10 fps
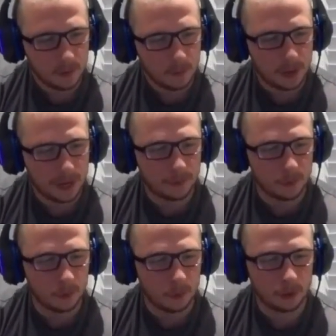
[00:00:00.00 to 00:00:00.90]

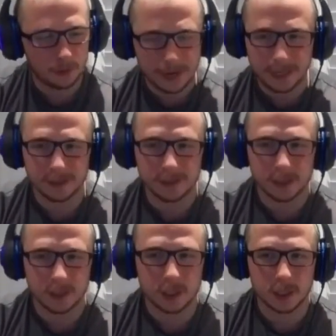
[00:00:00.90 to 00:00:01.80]
people, comedians
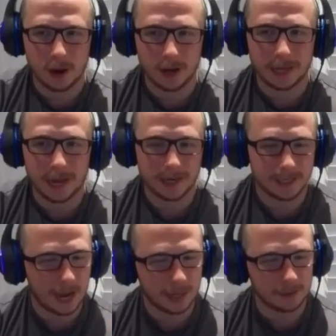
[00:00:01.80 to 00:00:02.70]
started getting
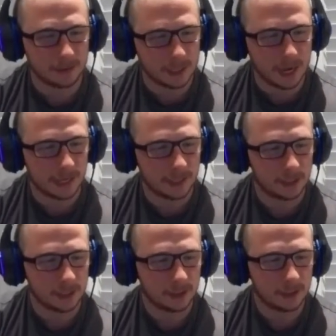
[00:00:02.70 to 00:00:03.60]
attacked on stage